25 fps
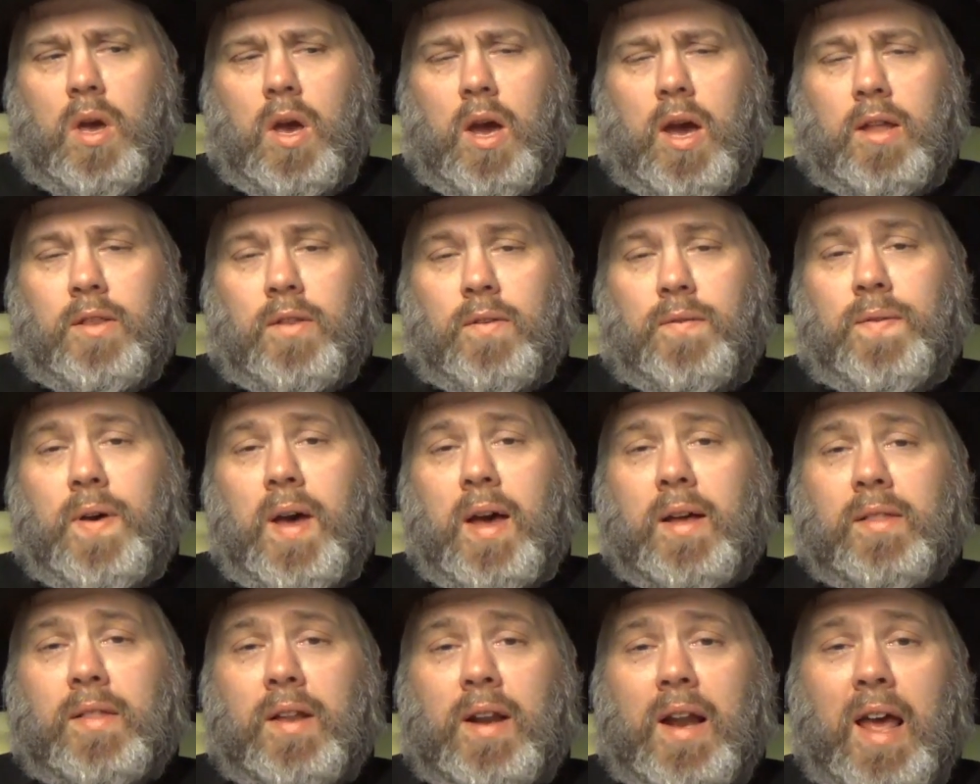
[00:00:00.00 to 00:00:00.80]
And the
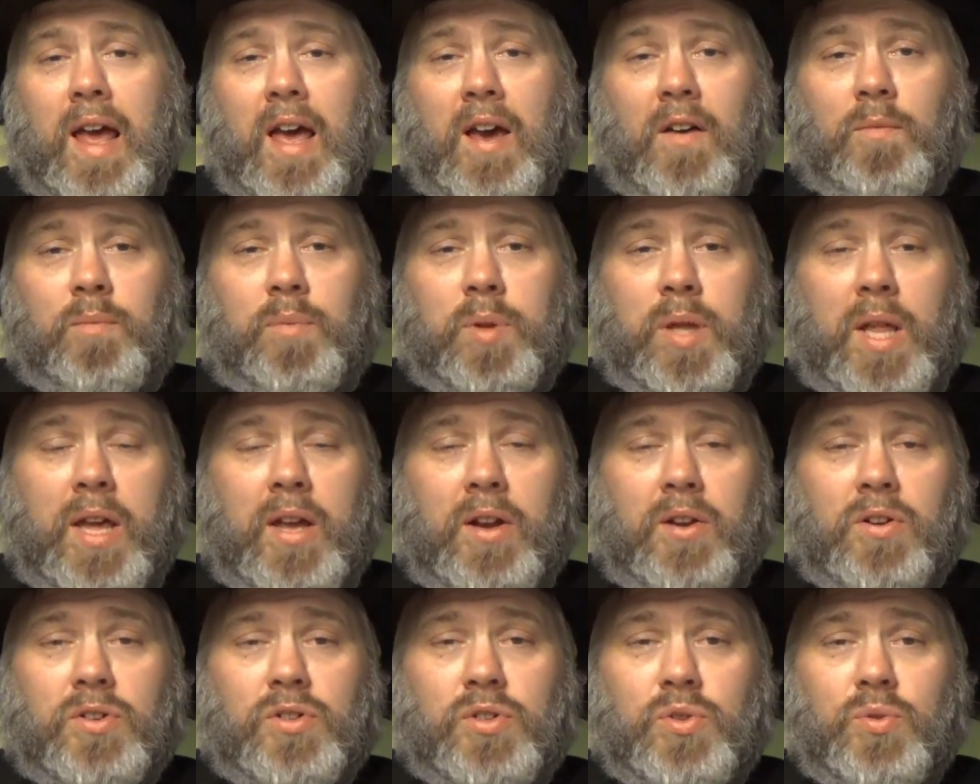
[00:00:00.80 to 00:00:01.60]
fact that I have
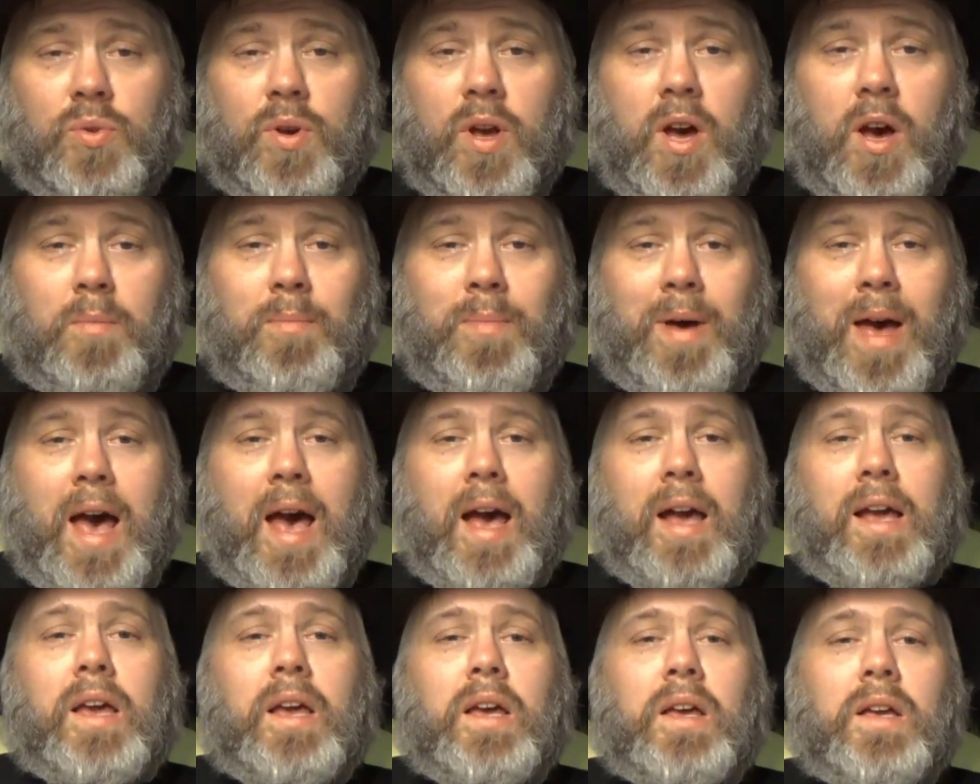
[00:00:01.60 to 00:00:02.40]
players who come
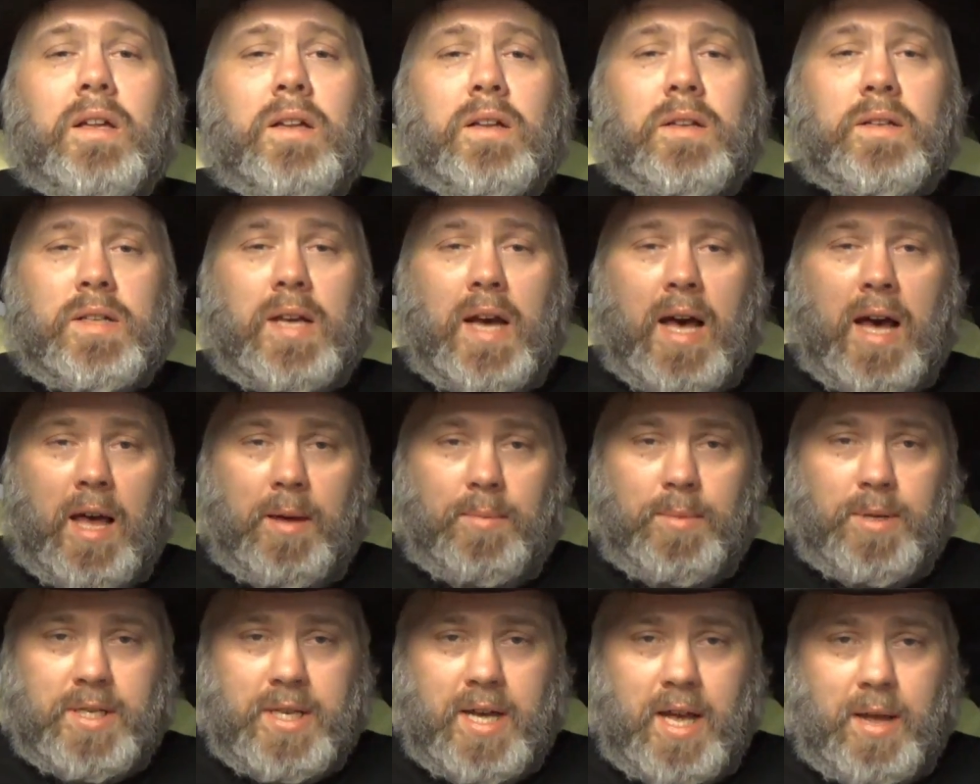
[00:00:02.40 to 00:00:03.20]
back
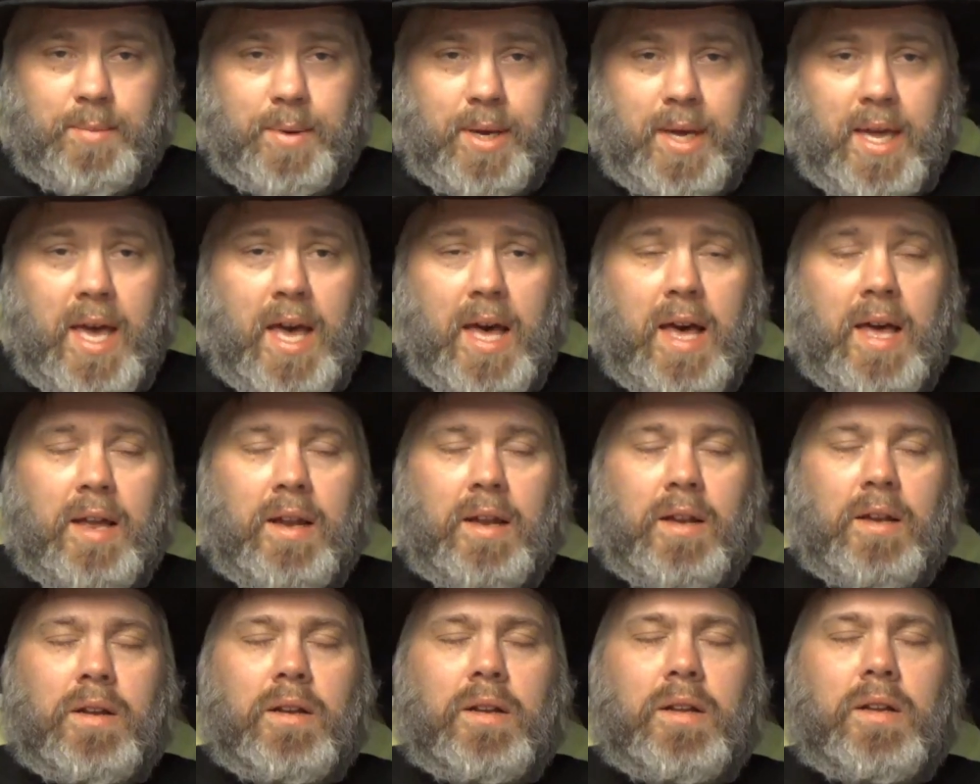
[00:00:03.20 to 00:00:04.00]
time and time
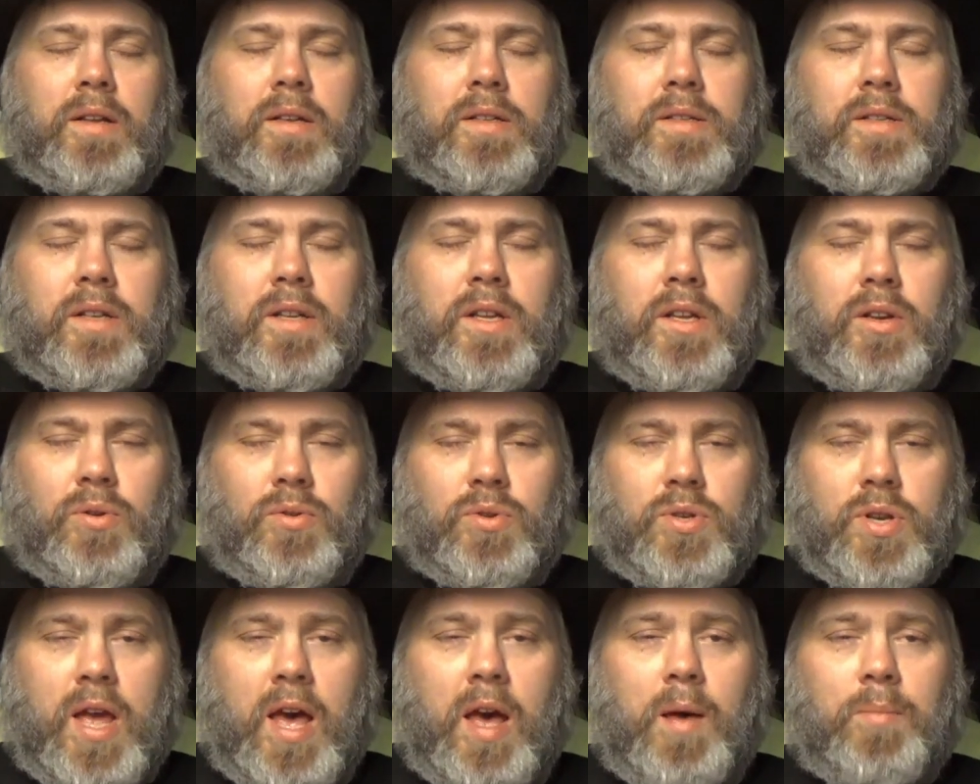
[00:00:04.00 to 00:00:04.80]
again is a
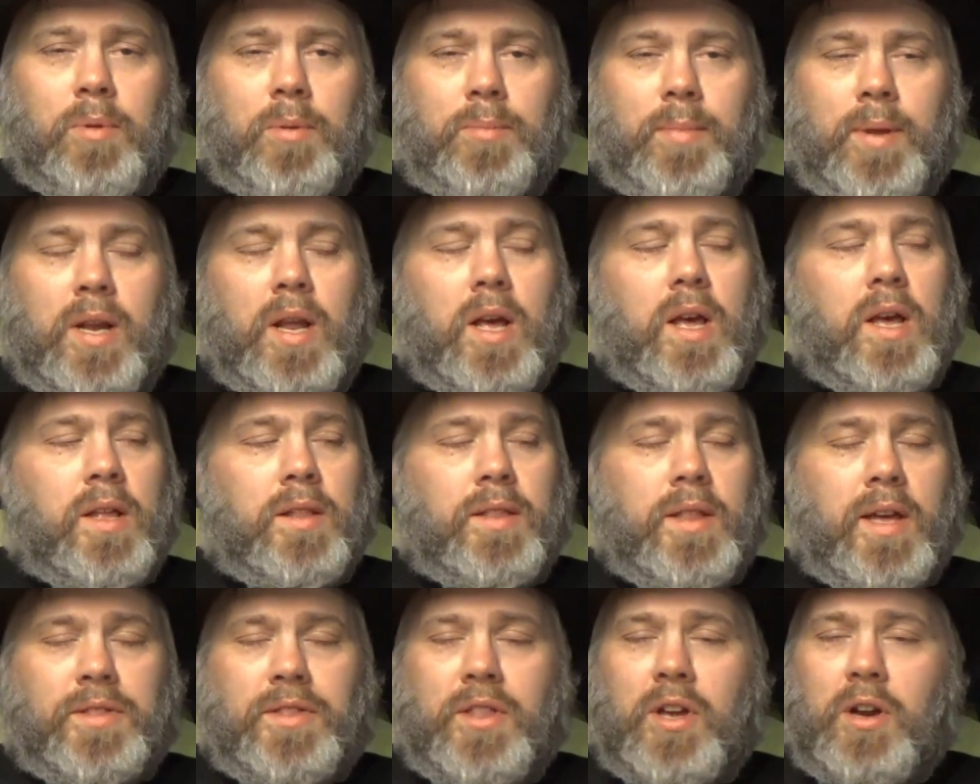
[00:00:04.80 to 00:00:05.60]
huge compliment.
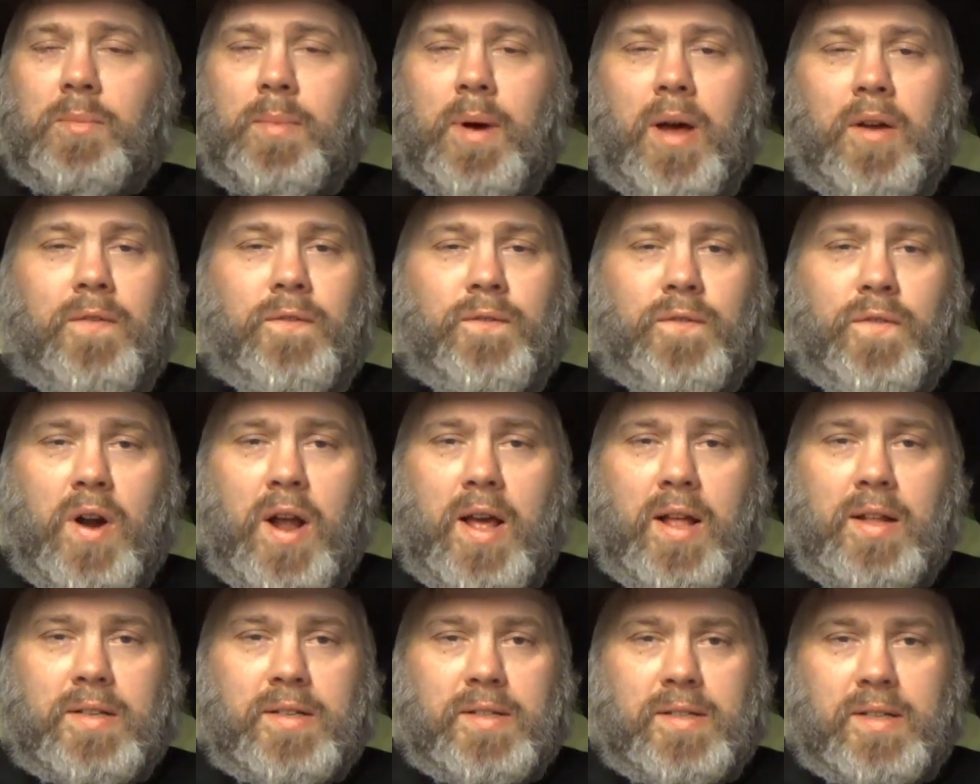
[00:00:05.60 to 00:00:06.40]
That they're my
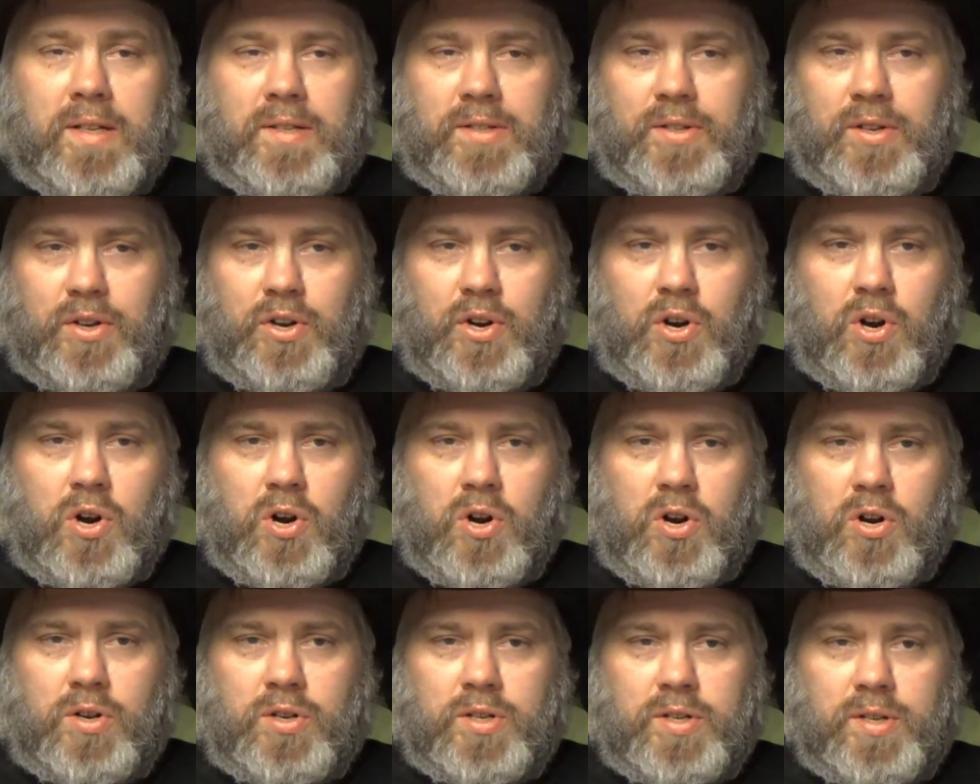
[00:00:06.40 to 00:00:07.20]
friends doesn't
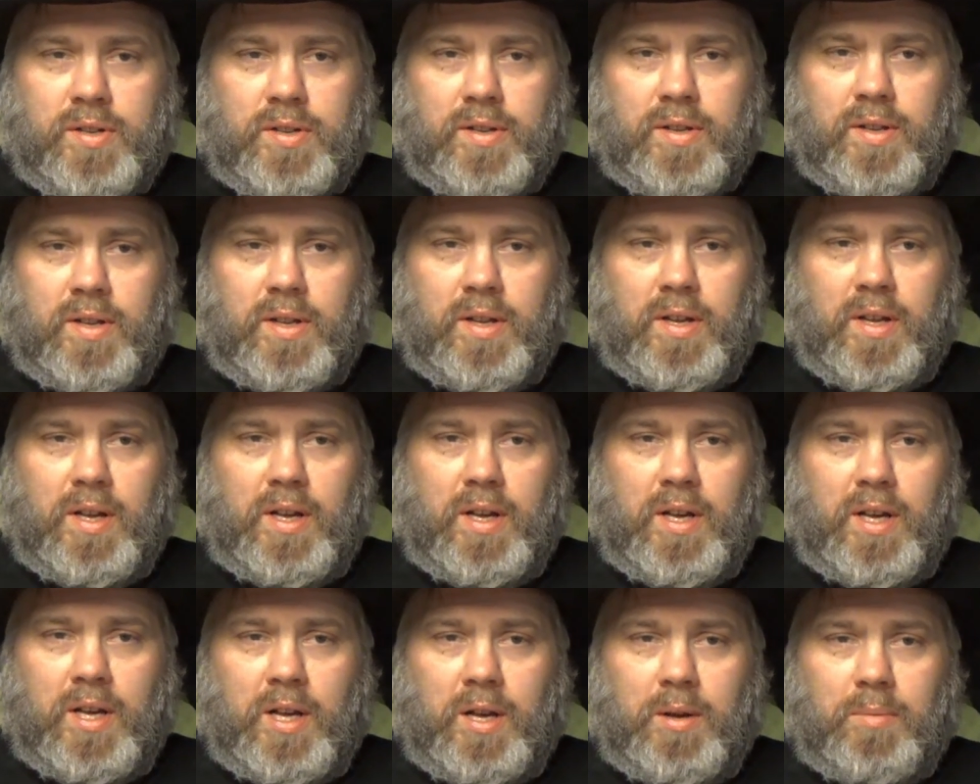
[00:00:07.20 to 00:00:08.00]
hurt,
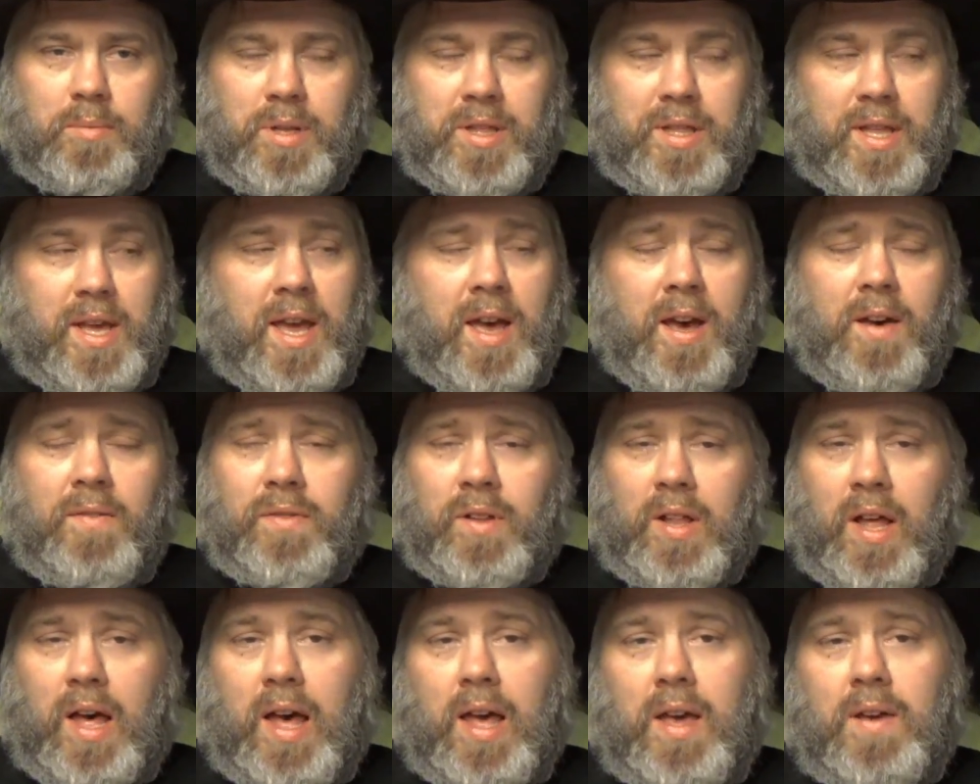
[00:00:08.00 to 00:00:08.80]
but they have
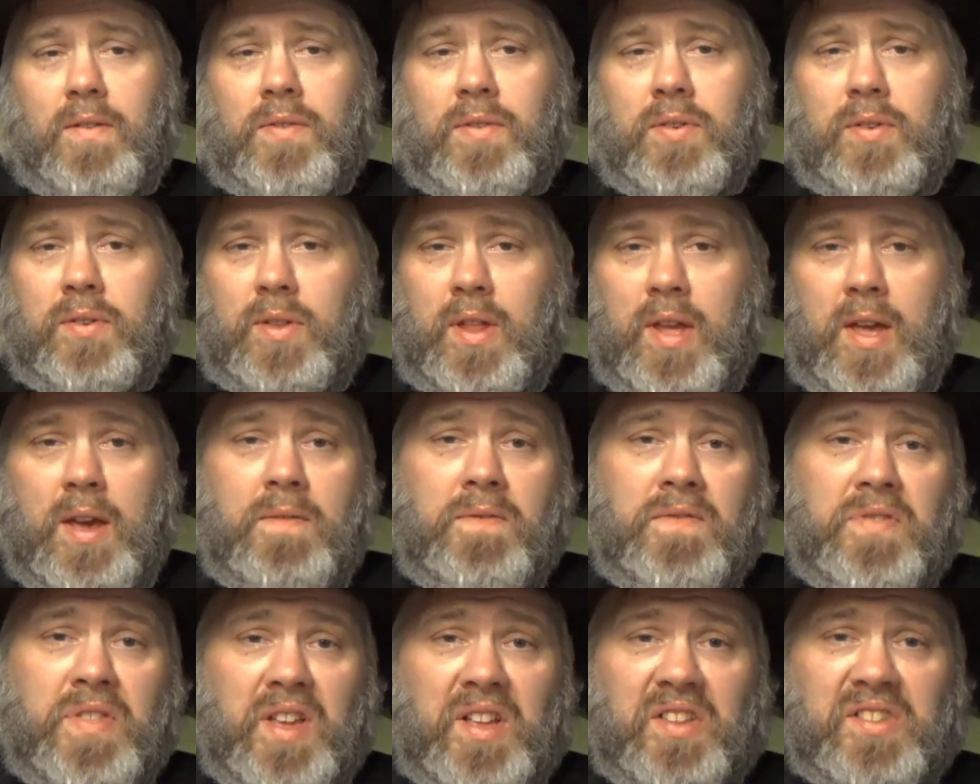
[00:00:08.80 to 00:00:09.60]
lives, they
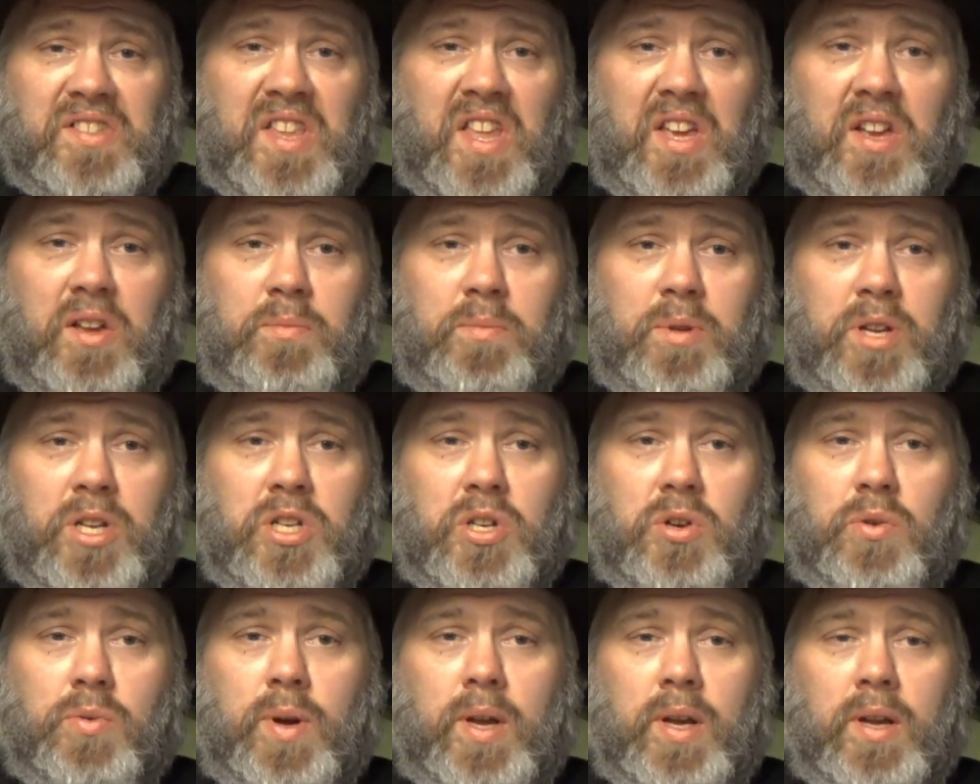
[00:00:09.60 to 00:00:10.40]
have things they could be
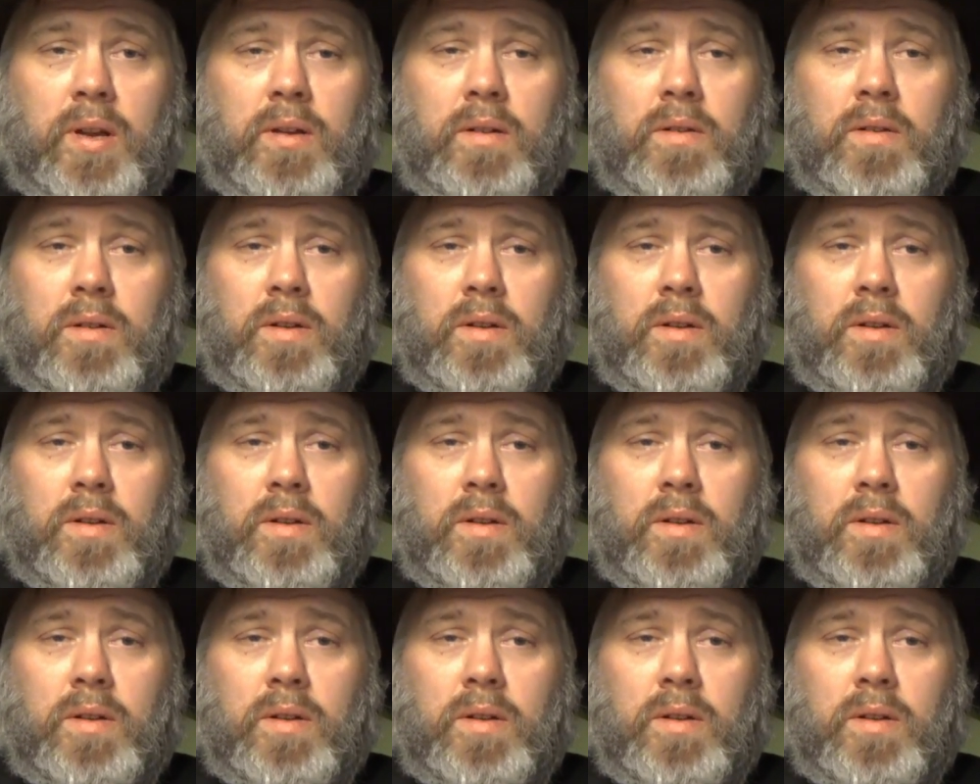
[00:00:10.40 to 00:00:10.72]
doing.